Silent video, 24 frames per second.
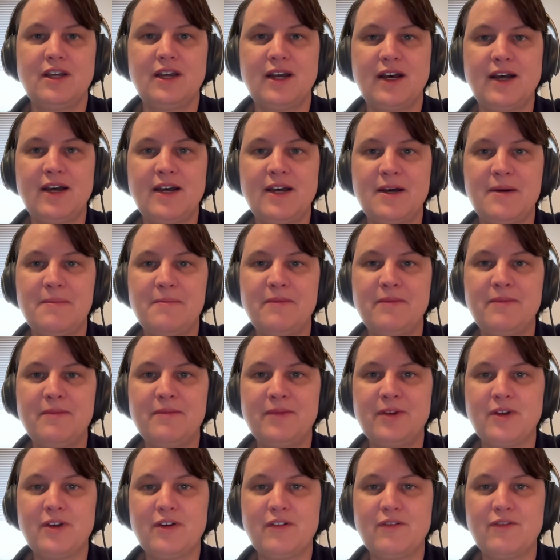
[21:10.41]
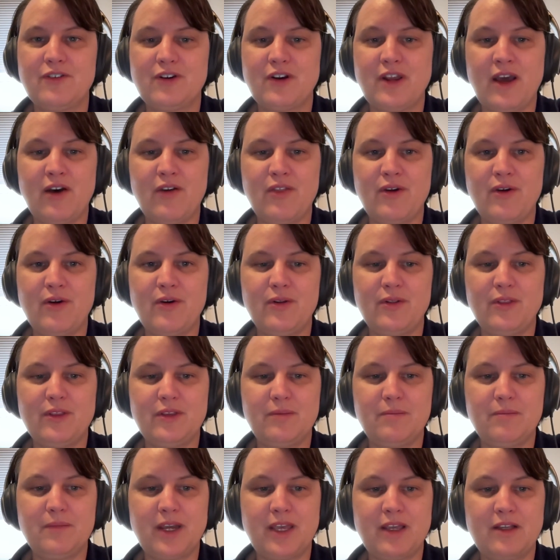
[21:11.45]
For now, though,
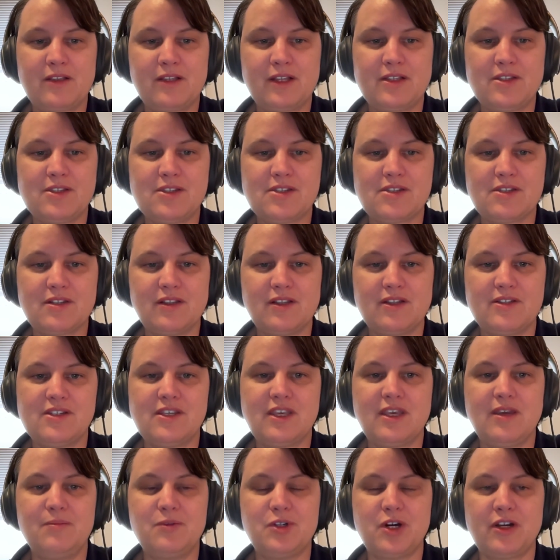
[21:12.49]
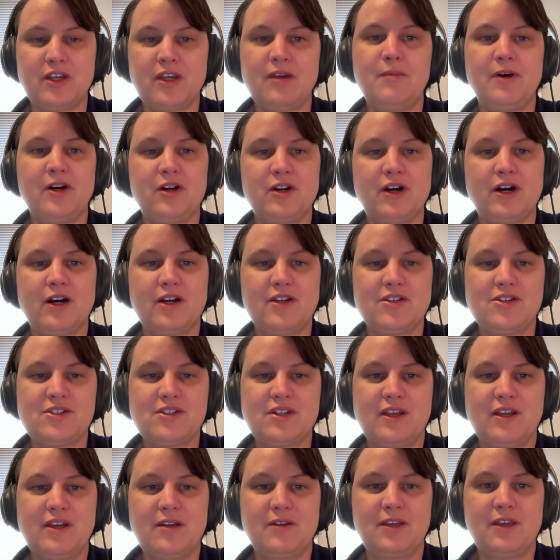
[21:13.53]
Mike, let's keep talking about cost
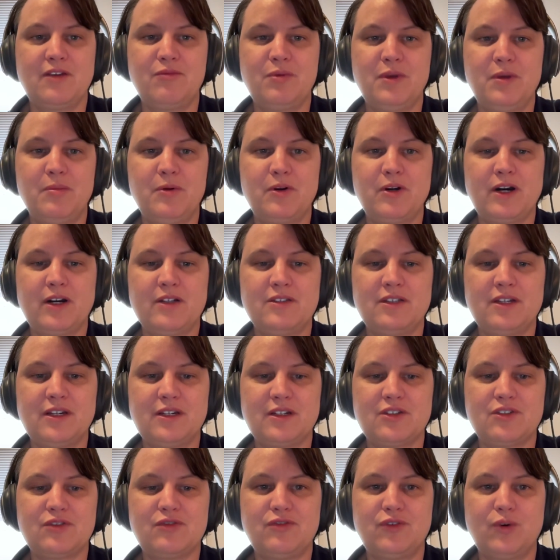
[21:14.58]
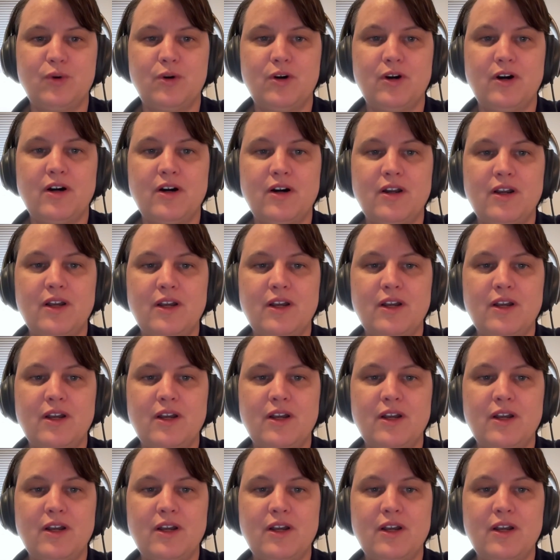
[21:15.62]
and give people context for